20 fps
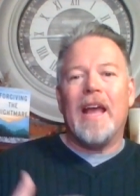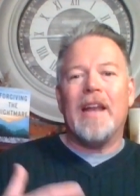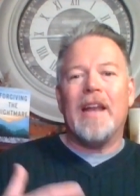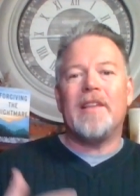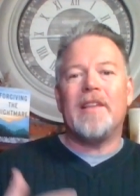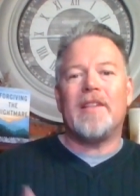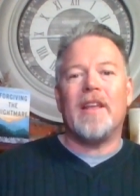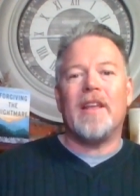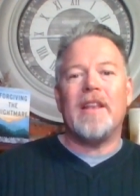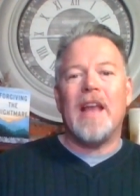And
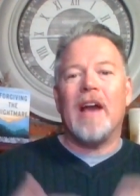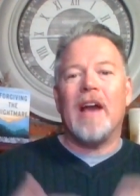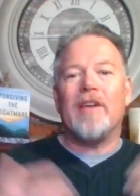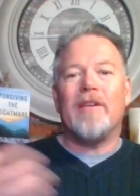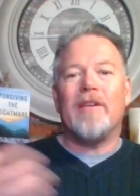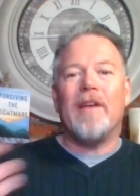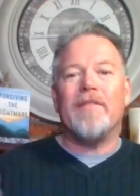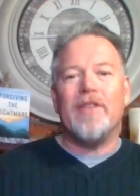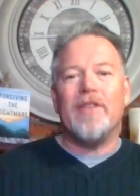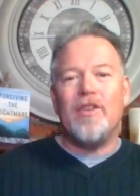he said, Now
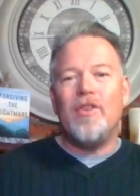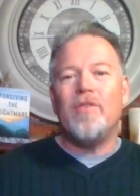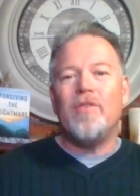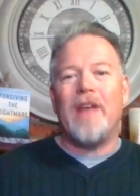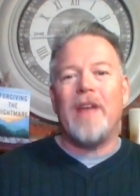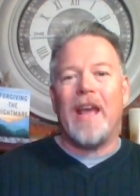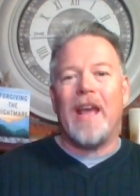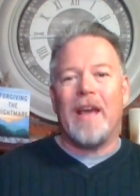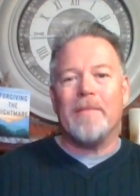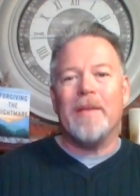you have a
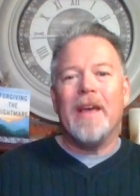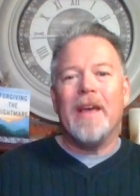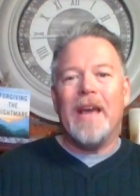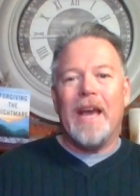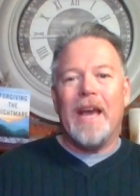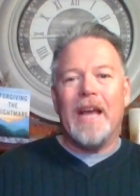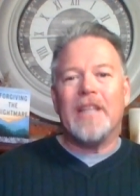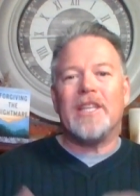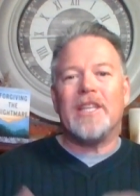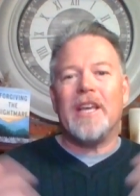new name.
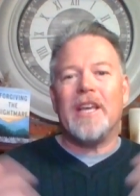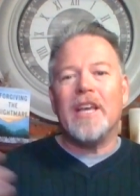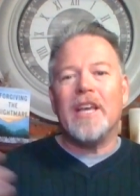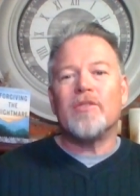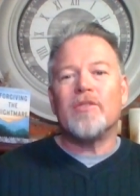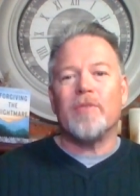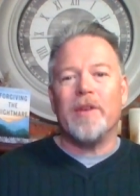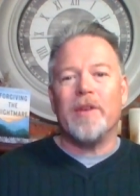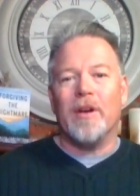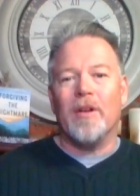It's
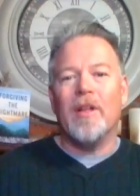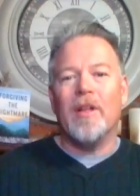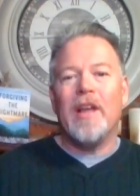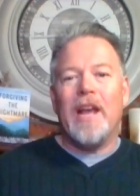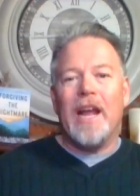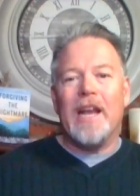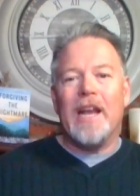Israel.